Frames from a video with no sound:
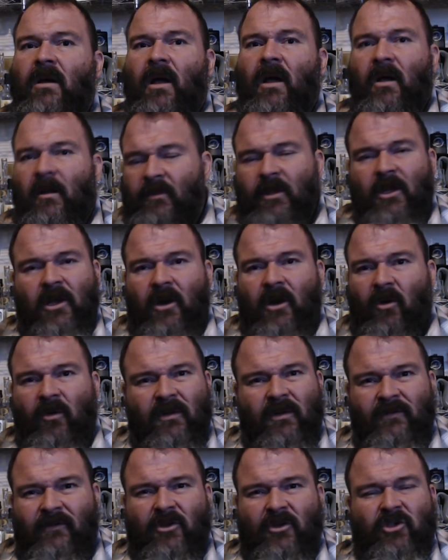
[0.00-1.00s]

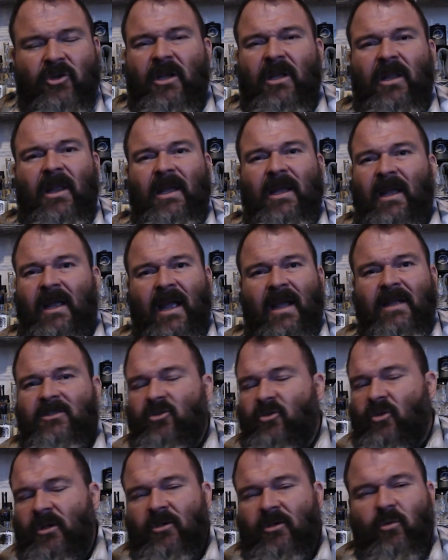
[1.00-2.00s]
if you're drinking like a cask
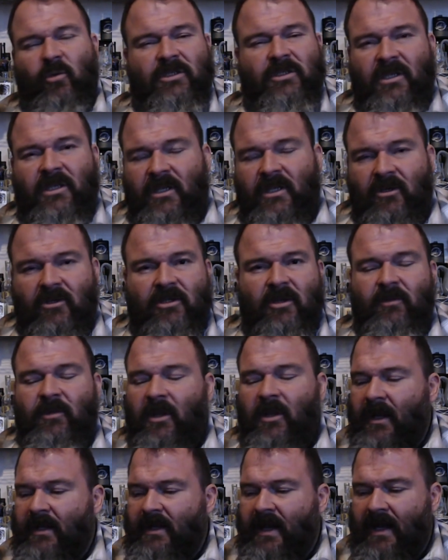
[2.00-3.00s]
strength whiskey or
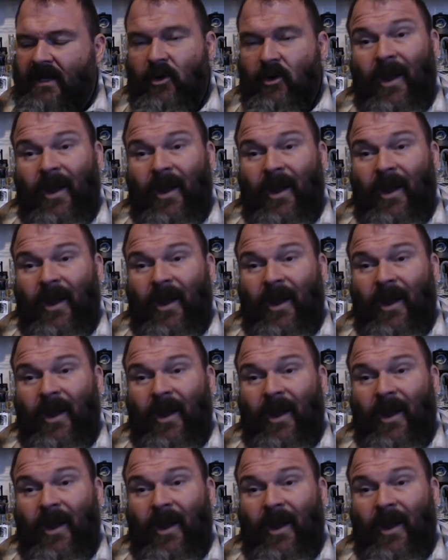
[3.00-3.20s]
something like that,